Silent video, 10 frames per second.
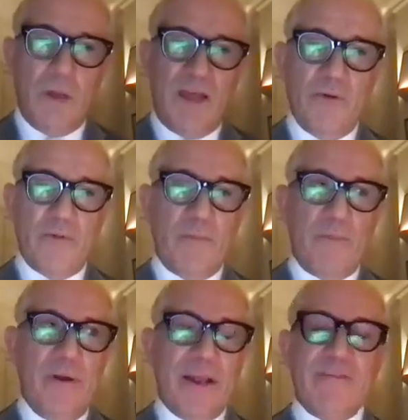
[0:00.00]
I thought the
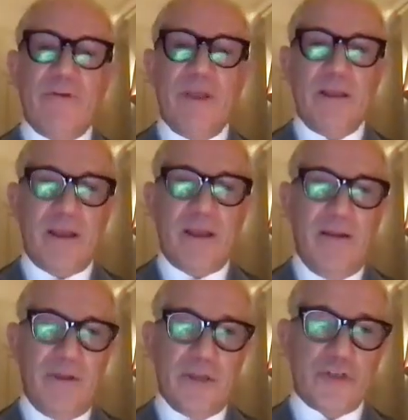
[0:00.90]
bravery and
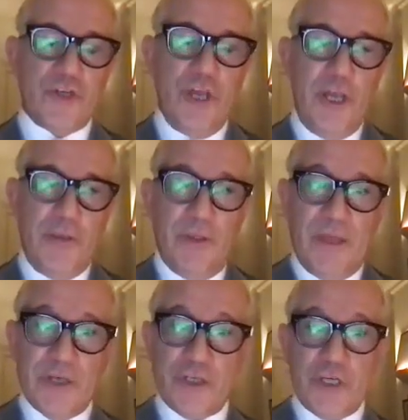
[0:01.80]
courage that
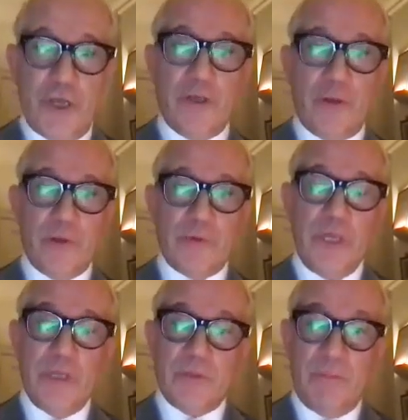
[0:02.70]
they showed
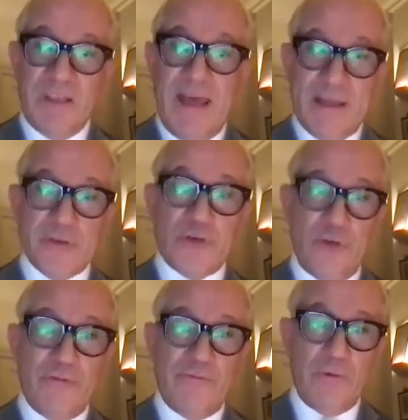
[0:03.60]
to be that
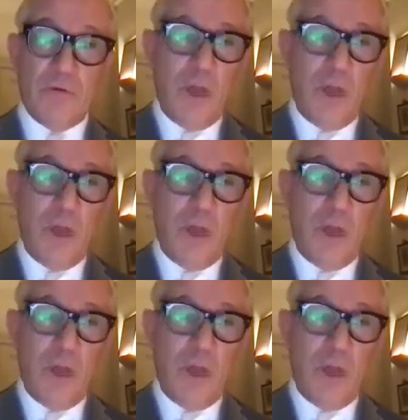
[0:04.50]
truthful.